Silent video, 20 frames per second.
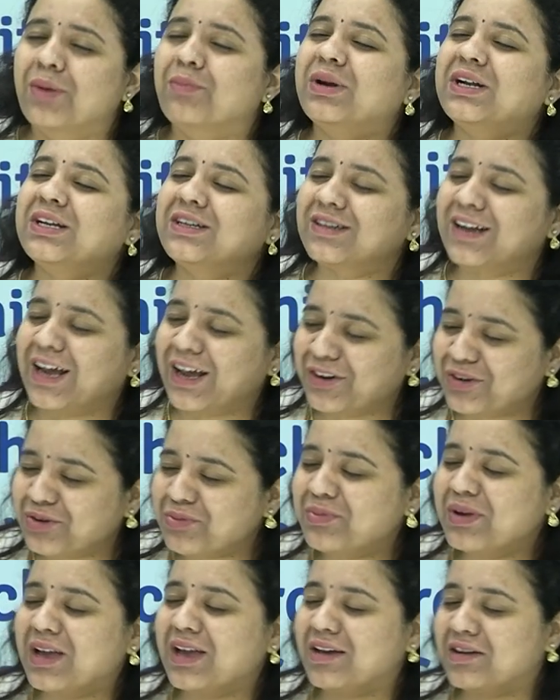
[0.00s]
But try to
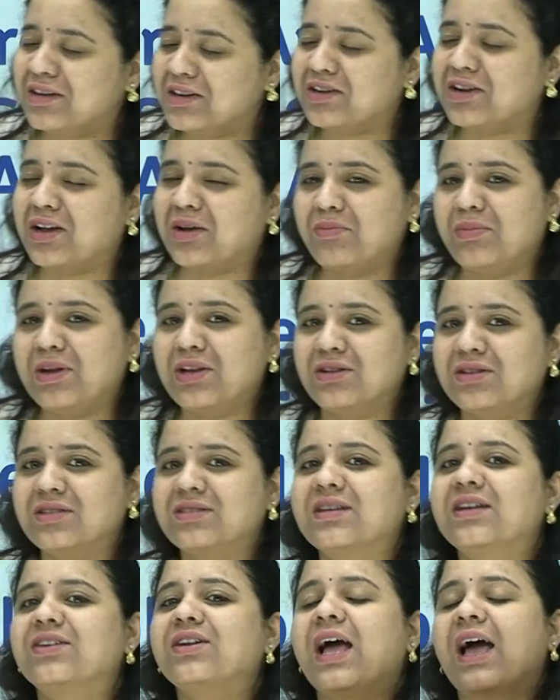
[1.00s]
bear it up
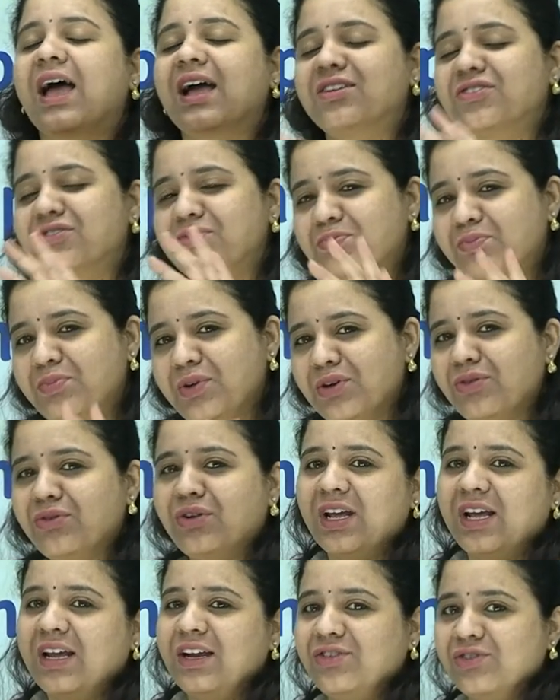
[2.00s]
because it adds
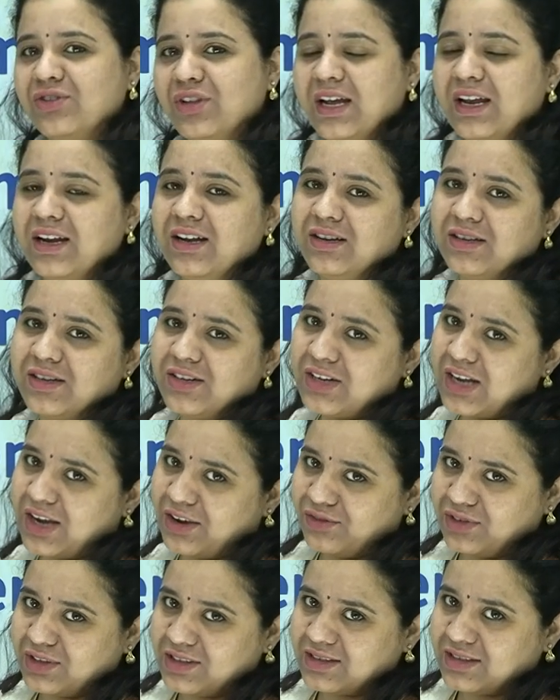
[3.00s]
beauty to the Indian
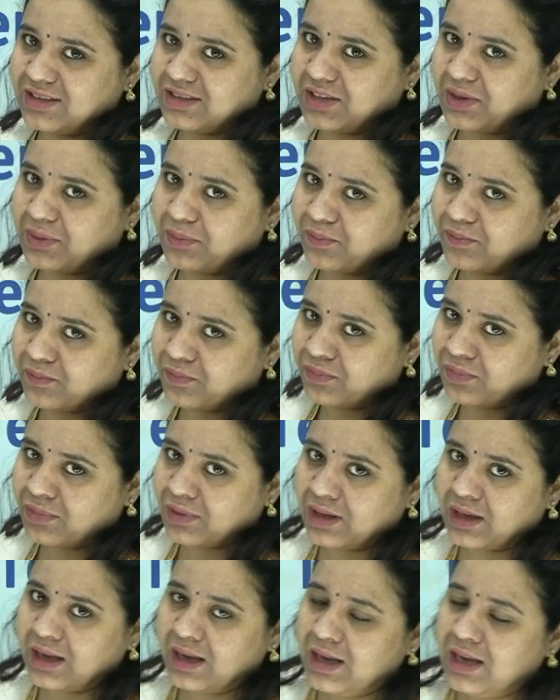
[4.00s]
diversity.
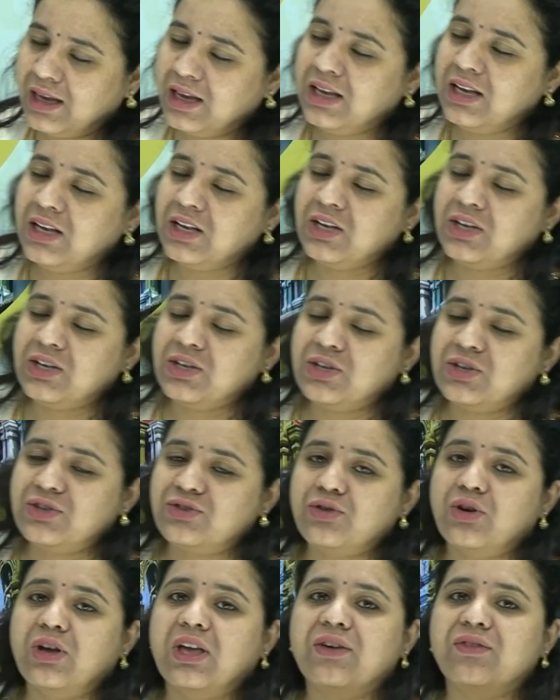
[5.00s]

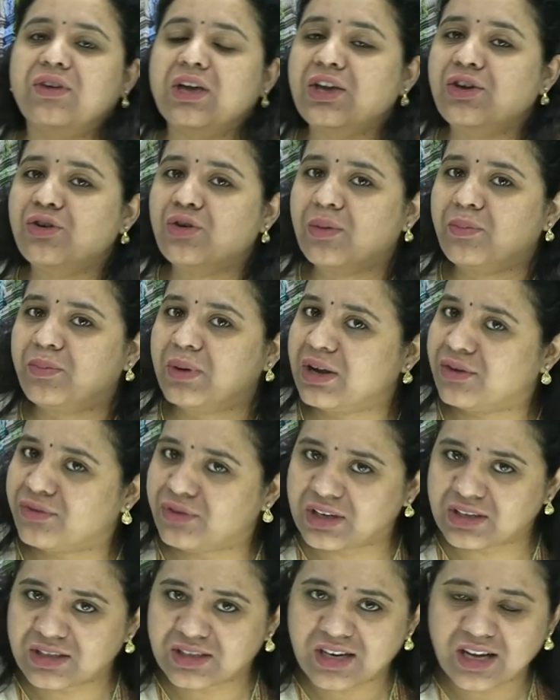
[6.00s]
So giving you a brief
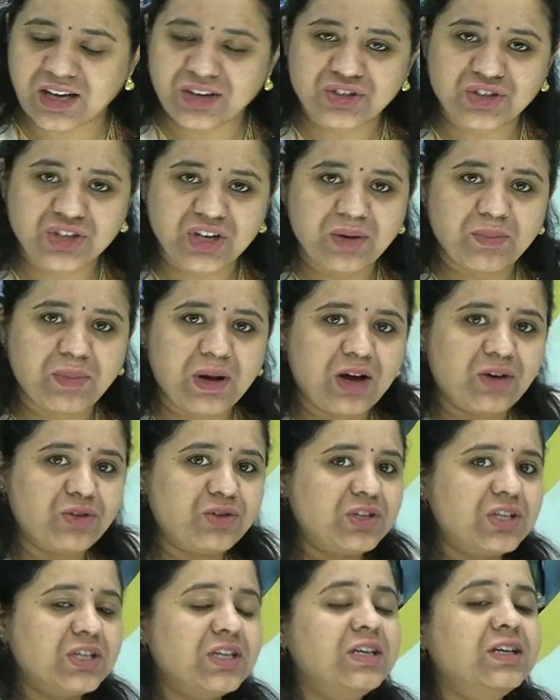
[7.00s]
introduction
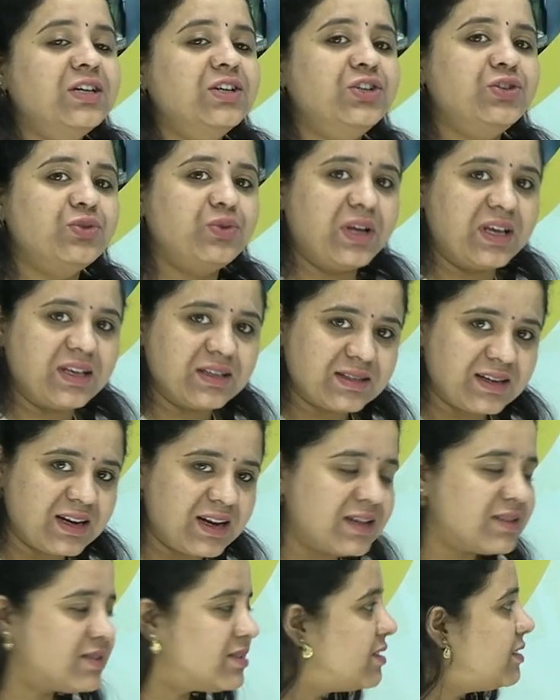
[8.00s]
about today's
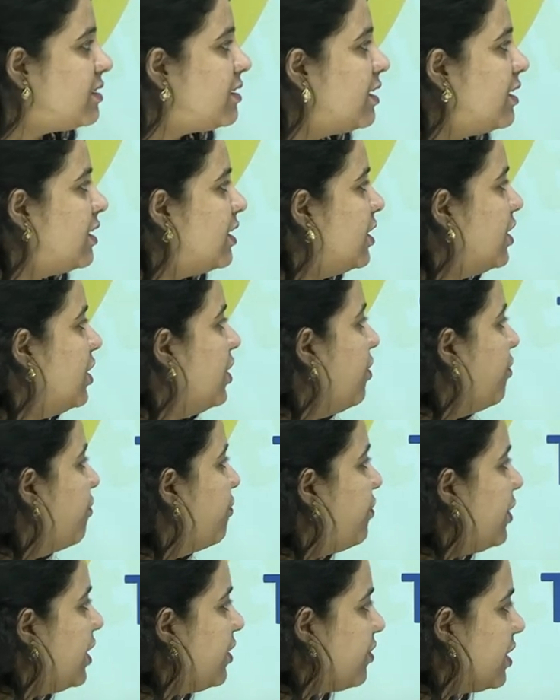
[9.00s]
lesson,
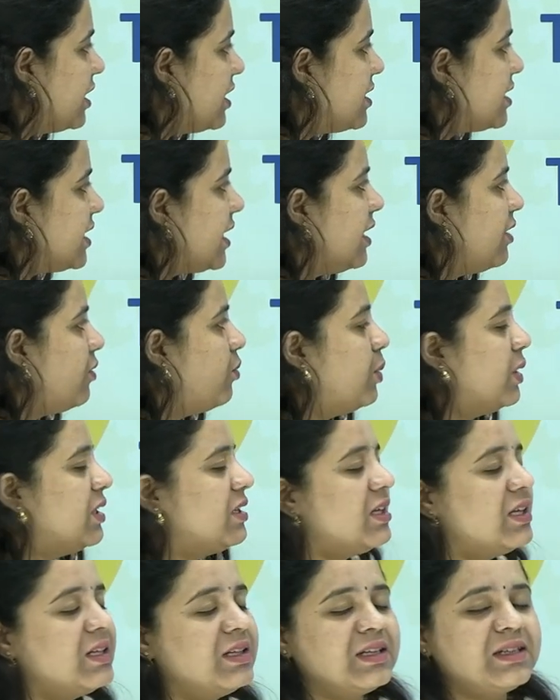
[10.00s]
we will deal
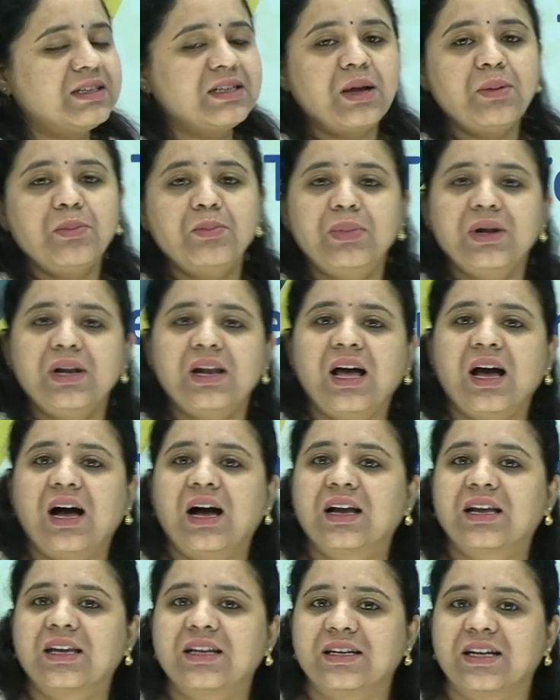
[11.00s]
with the temple
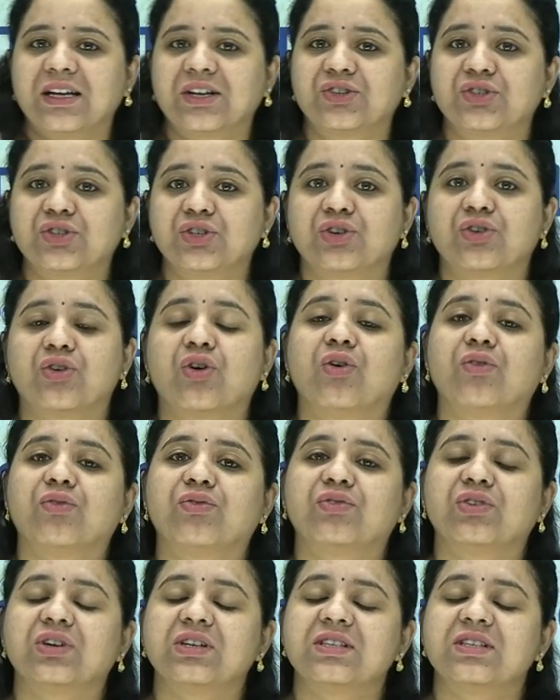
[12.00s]
architecture of